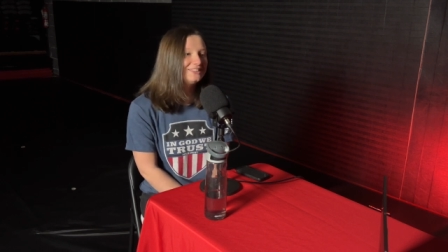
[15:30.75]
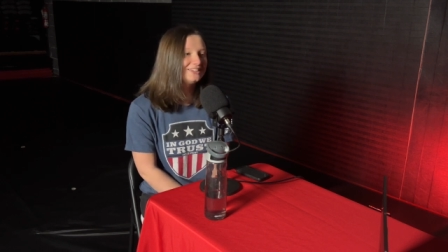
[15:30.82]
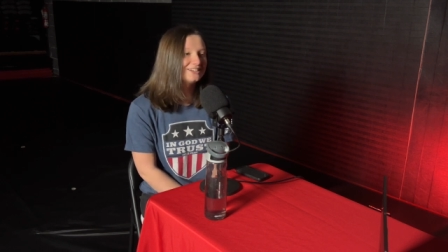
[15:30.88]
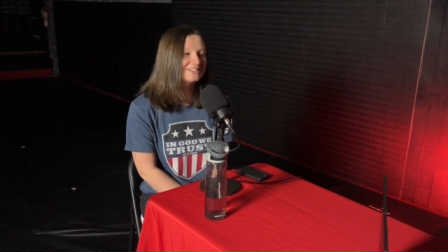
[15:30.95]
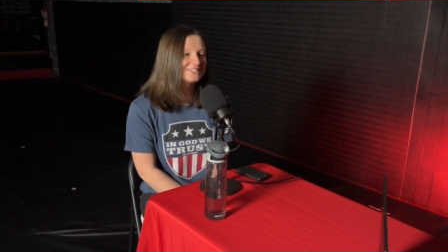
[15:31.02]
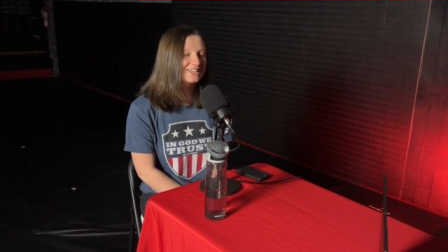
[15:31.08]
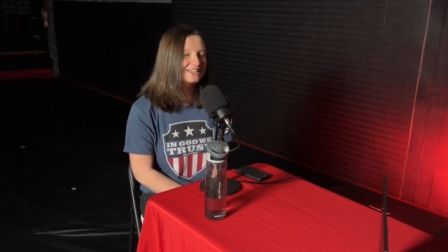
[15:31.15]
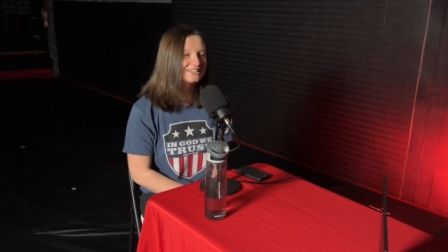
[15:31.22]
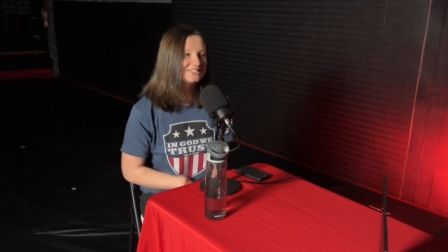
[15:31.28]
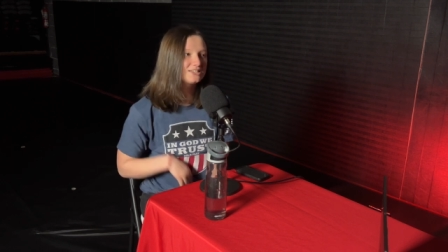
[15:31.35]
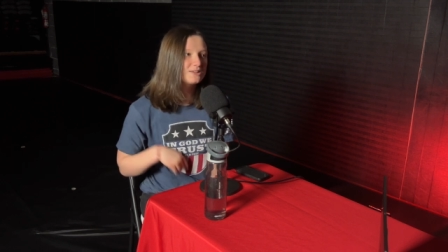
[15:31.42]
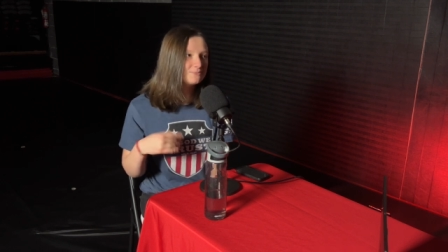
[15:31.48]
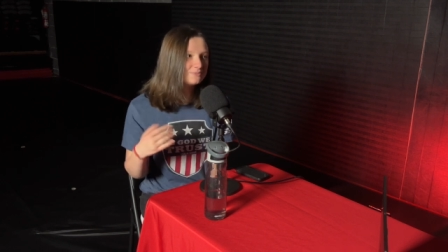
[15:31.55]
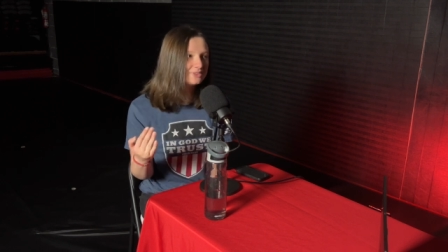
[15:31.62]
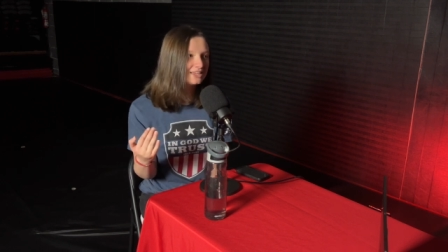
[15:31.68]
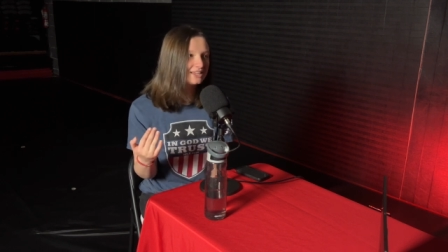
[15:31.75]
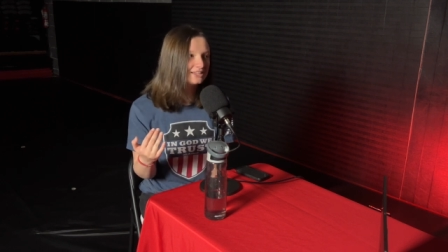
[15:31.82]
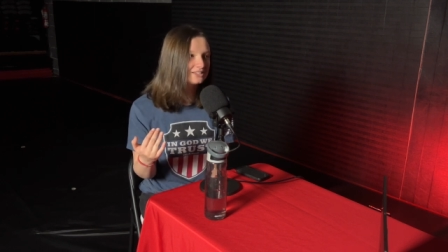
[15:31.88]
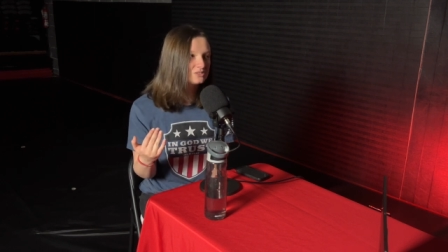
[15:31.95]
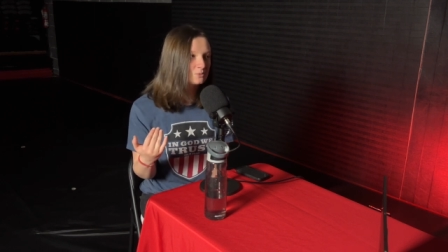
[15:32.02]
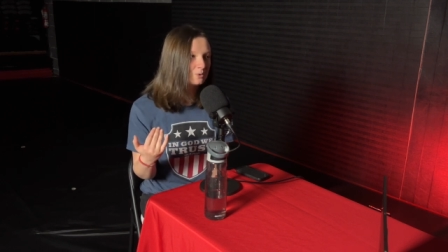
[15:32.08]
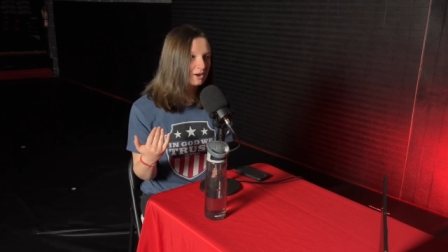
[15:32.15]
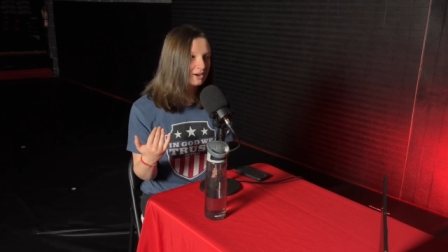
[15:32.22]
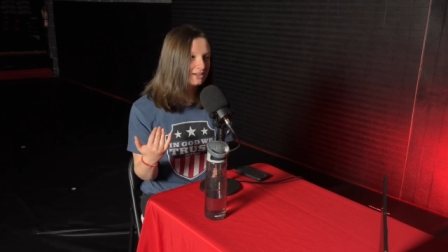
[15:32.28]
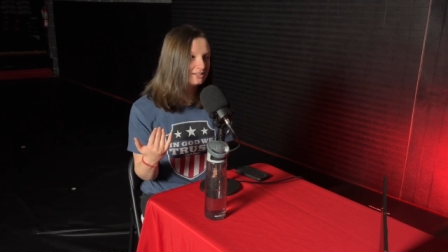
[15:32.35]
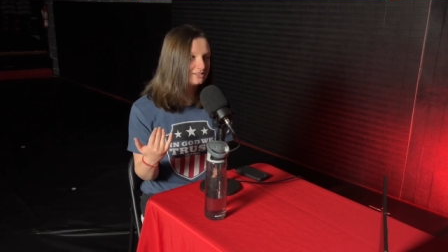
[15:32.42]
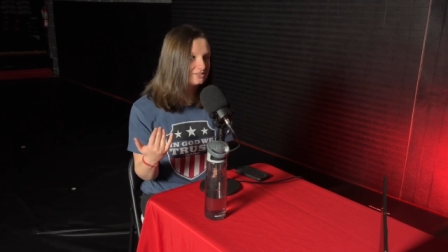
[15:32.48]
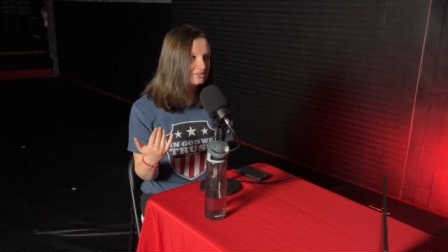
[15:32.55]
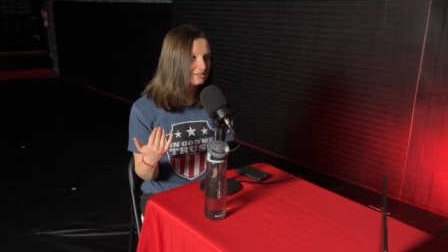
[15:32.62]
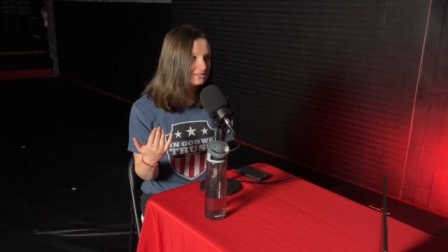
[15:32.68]
there's like some things where
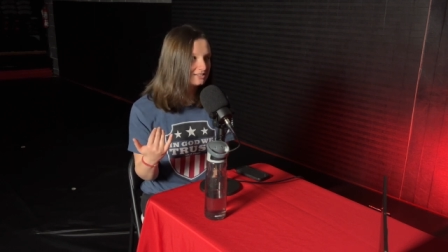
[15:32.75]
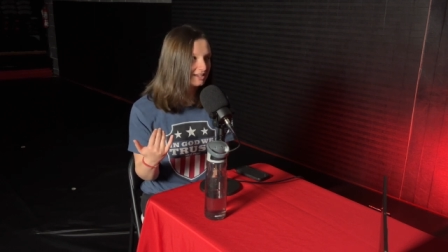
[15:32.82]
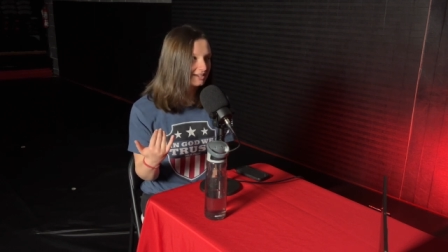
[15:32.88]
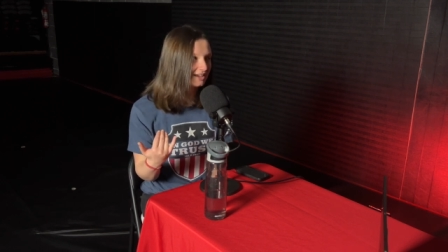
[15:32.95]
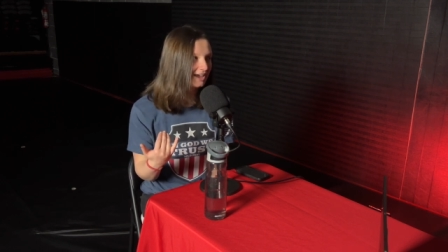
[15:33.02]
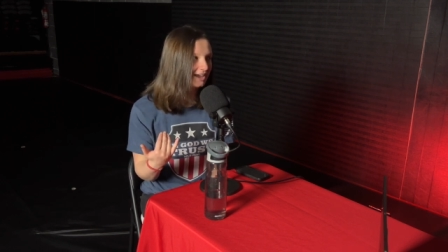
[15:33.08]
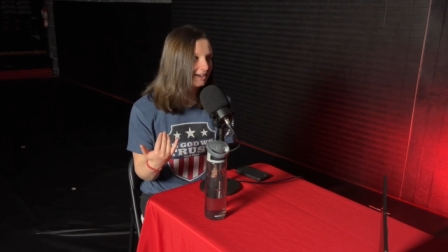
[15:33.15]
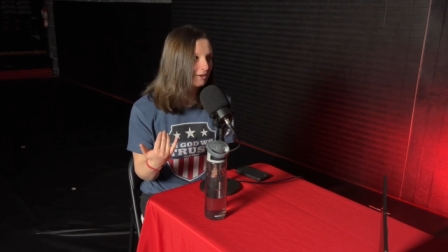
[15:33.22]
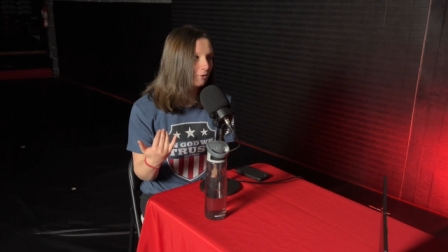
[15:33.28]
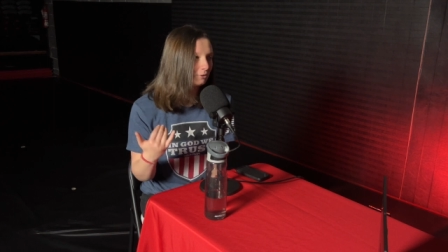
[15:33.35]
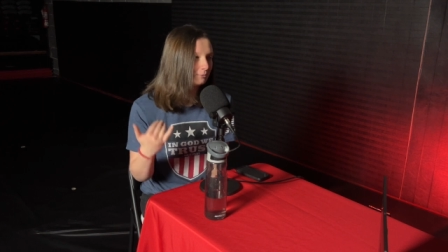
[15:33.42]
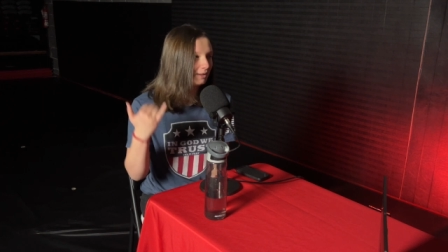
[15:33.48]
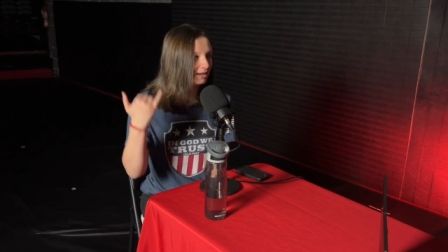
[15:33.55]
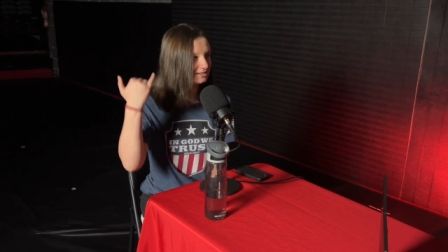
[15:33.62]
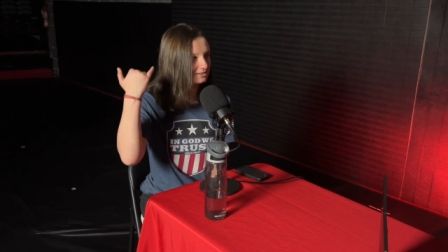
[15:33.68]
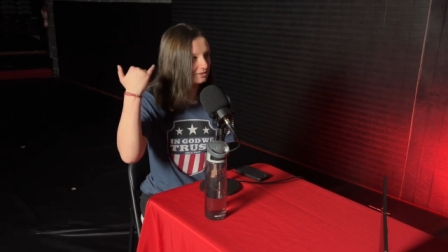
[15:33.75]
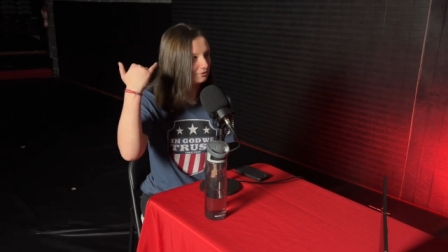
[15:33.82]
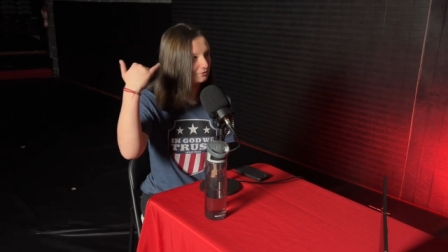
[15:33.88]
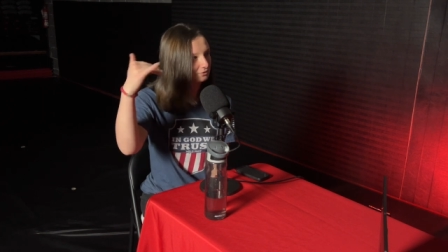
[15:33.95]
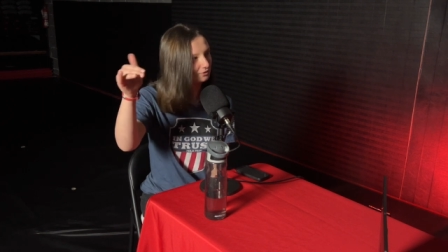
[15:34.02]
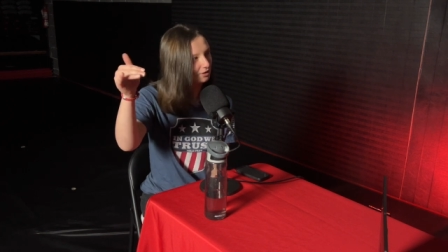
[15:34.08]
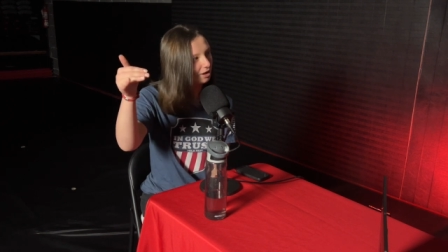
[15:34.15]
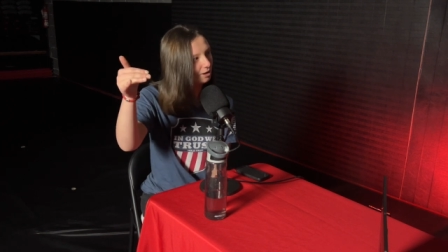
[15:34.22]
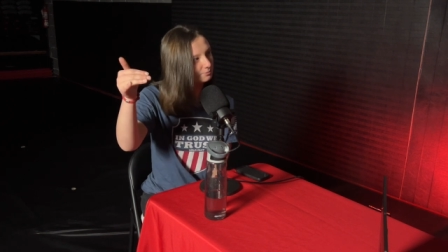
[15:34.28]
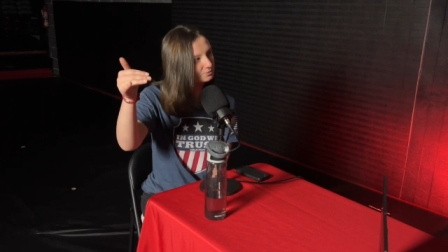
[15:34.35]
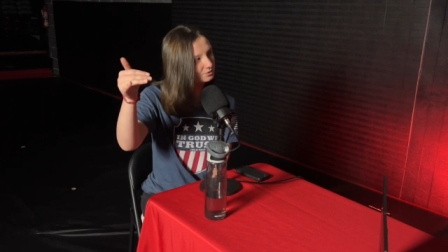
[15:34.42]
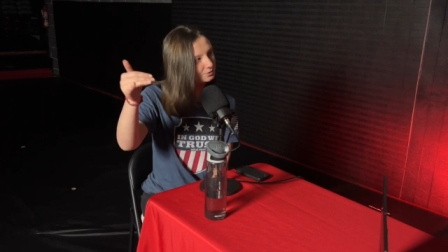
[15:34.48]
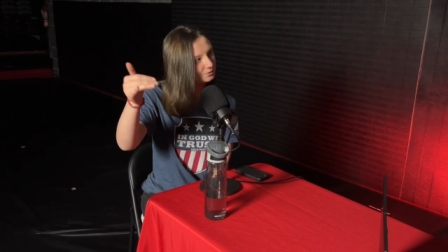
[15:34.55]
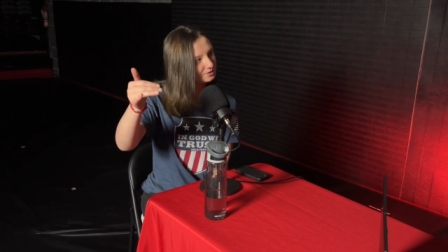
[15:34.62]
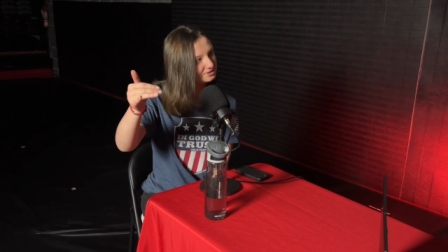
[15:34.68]
it's just like I hold myself up
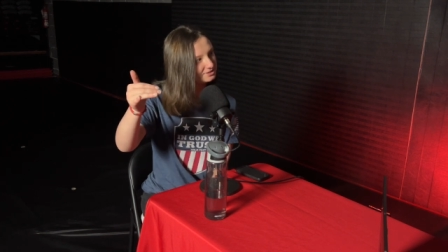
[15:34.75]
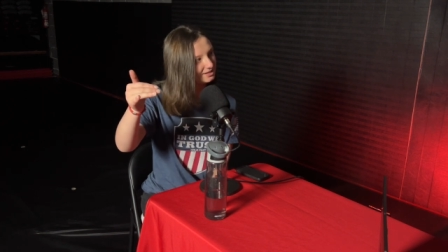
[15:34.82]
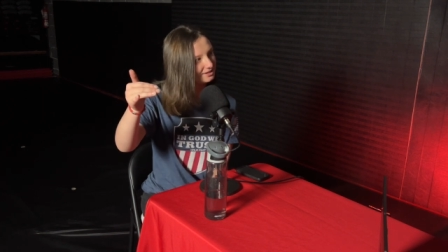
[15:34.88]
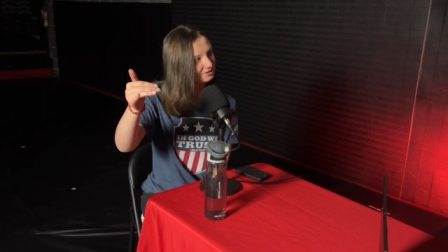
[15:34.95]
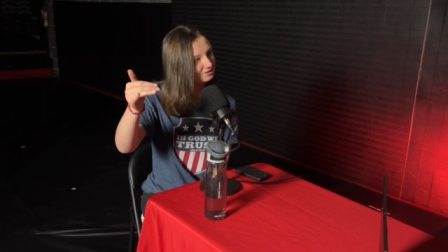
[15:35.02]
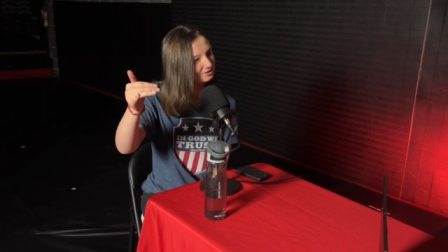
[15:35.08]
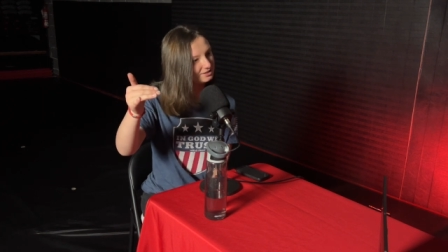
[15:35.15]
to a standard,